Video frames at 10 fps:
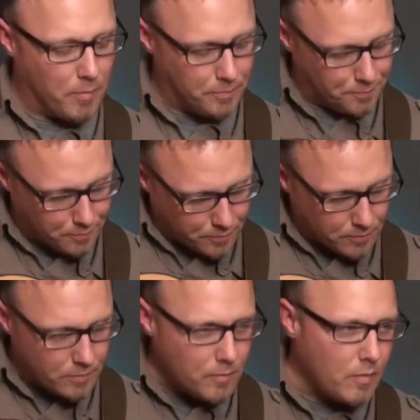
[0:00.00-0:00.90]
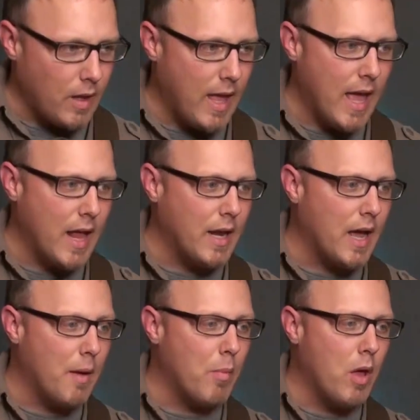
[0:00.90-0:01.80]
And
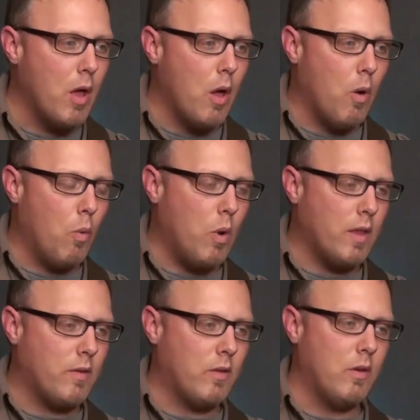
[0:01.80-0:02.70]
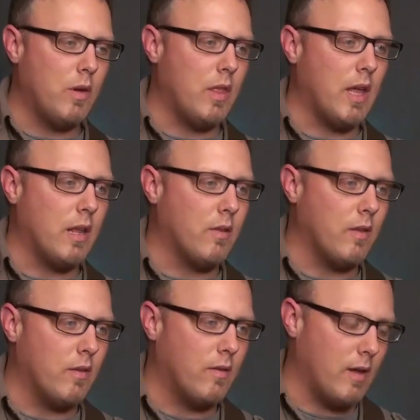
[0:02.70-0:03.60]
what it's doing then, it's
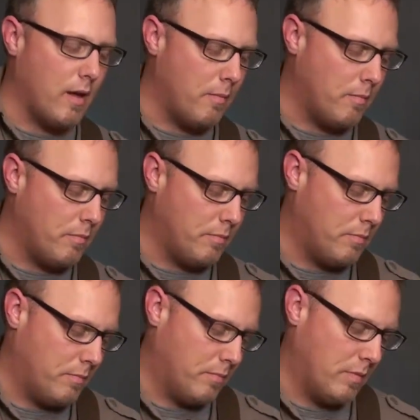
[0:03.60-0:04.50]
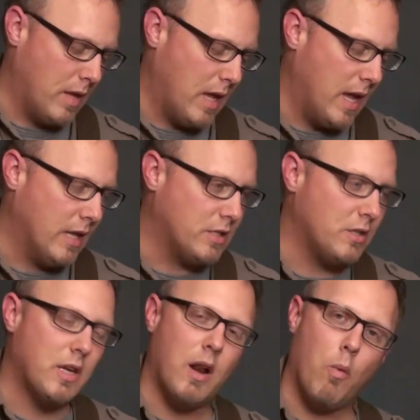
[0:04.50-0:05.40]

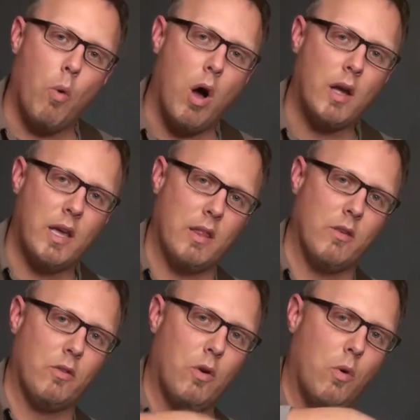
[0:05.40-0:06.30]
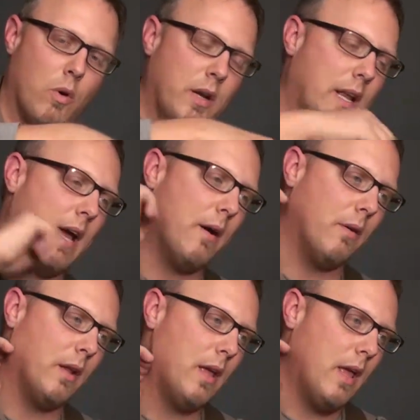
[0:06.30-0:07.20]
just kind of walking this chord
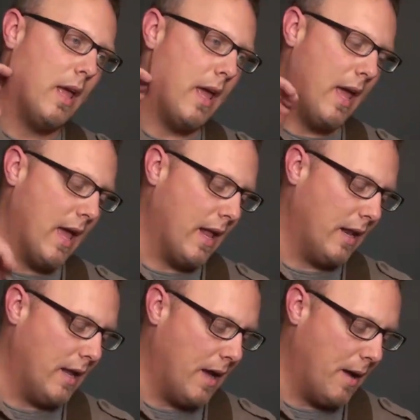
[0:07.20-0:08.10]
down and